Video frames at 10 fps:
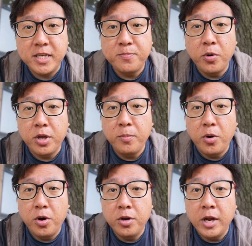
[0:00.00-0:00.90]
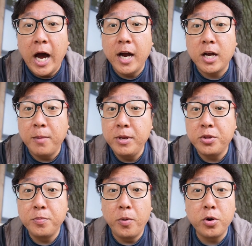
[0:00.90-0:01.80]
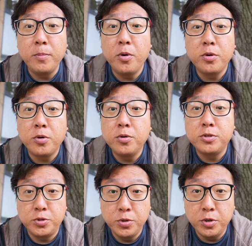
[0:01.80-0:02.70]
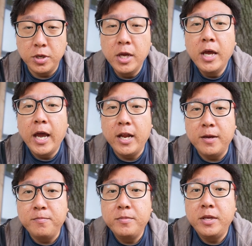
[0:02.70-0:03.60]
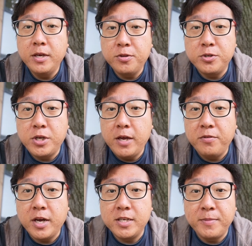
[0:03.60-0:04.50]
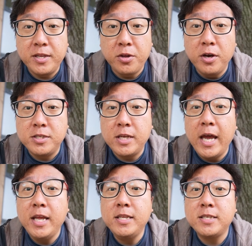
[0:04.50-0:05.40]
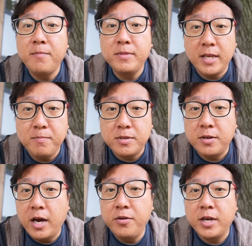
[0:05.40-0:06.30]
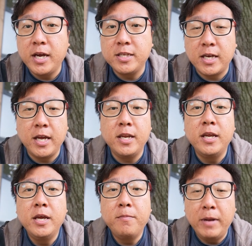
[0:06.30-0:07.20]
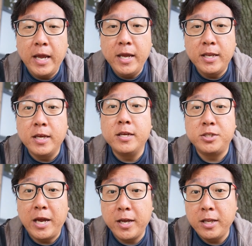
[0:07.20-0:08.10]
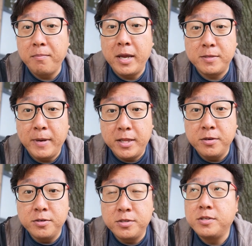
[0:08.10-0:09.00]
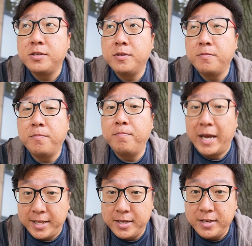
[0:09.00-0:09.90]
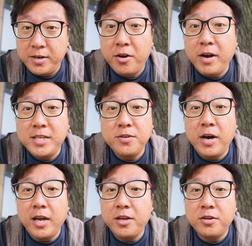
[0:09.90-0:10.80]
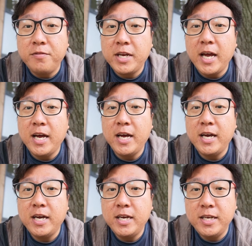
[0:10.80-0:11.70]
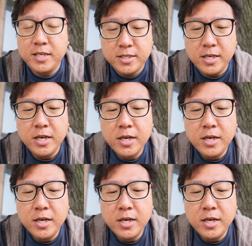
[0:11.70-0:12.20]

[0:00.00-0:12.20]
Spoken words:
Pokemon are coming to Pokemon GO soon, and I'm here to share with you guys my thoughts and some tips on how you guys can play the Gigantamax battles better. Alright, so hi to all of you guys.